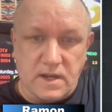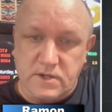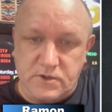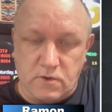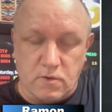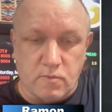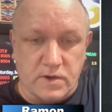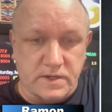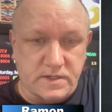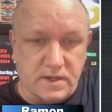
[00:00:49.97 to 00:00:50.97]
Not sure who we're
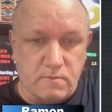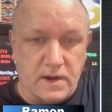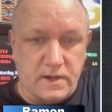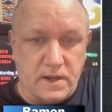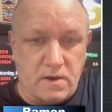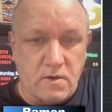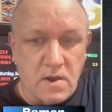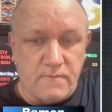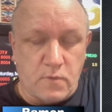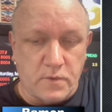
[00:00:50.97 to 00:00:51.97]
going to see right now
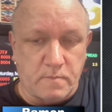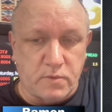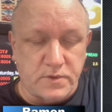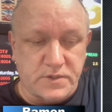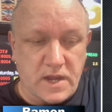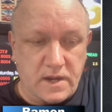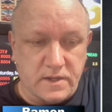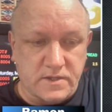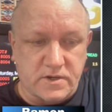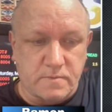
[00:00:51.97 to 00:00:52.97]
for the Blue
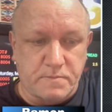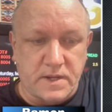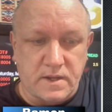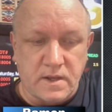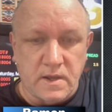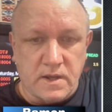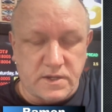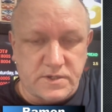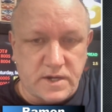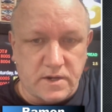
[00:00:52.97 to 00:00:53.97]
Jackets. Could be
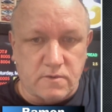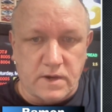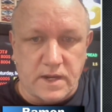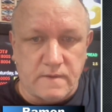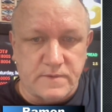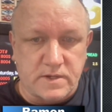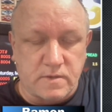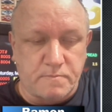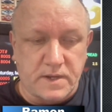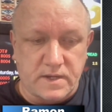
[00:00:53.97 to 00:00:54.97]
Jet Greaves,
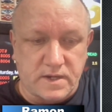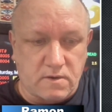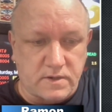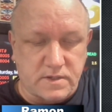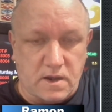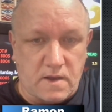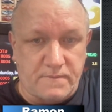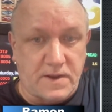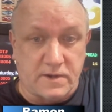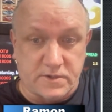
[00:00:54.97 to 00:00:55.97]
could be
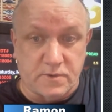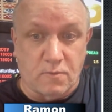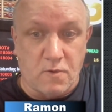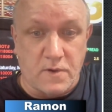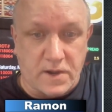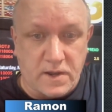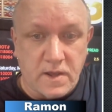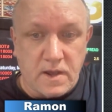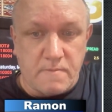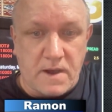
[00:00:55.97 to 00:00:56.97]
Tarasov. Not too worried
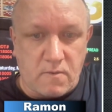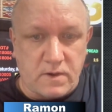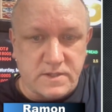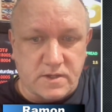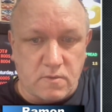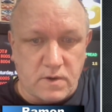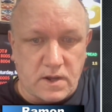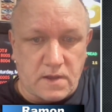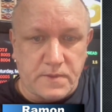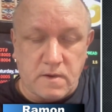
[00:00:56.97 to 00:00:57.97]
about what's going
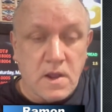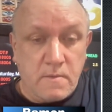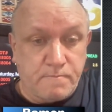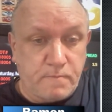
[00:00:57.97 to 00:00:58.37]
on there.